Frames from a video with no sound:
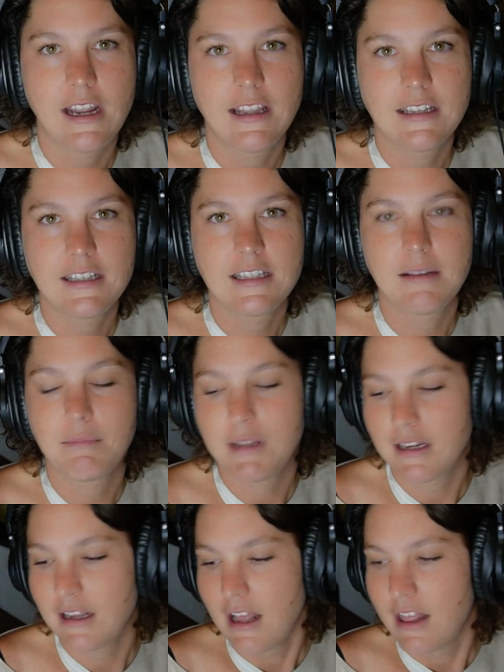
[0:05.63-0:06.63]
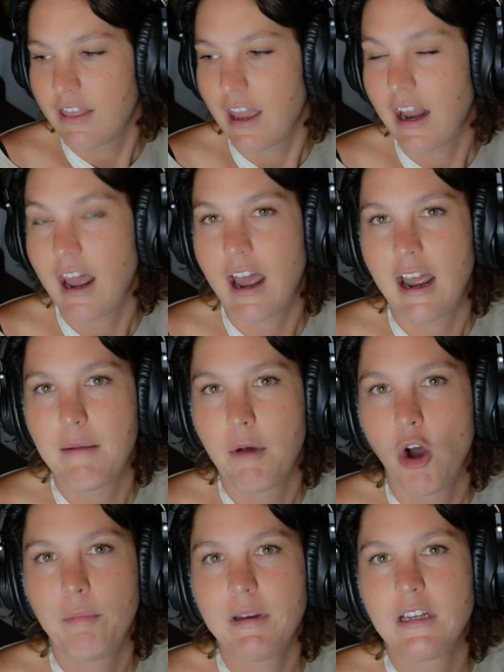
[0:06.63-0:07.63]
This is something that I'm
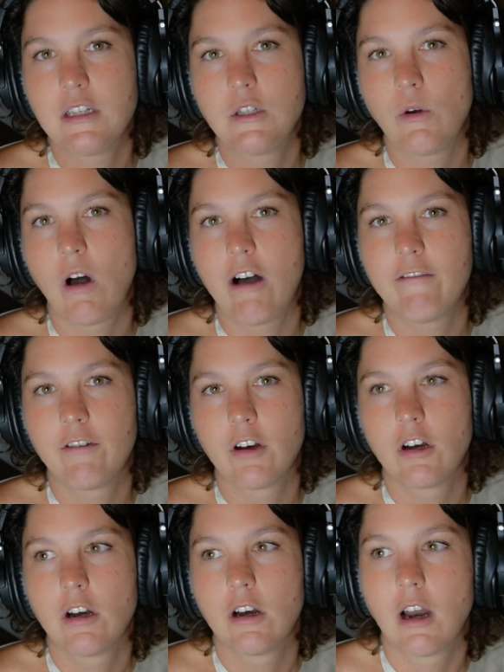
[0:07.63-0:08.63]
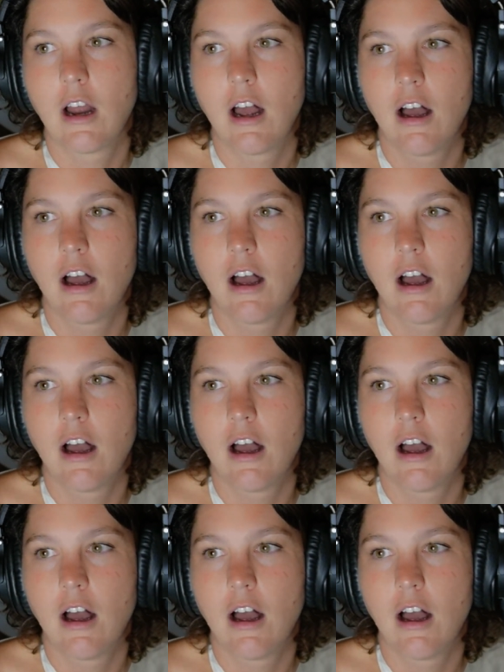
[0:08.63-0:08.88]
hoping to offer